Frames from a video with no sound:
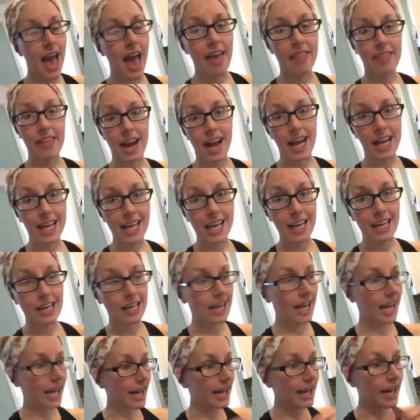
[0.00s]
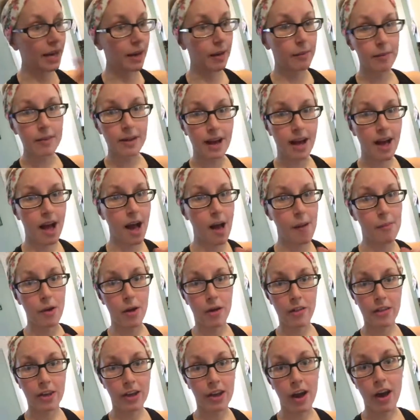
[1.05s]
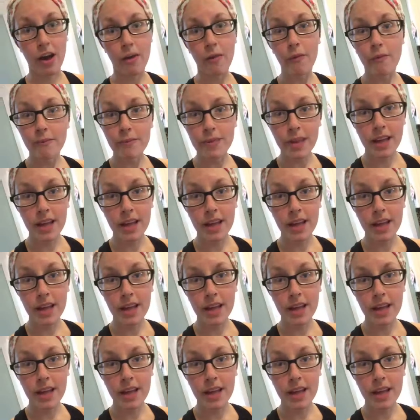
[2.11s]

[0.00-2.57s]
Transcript: and then I can eat them on the go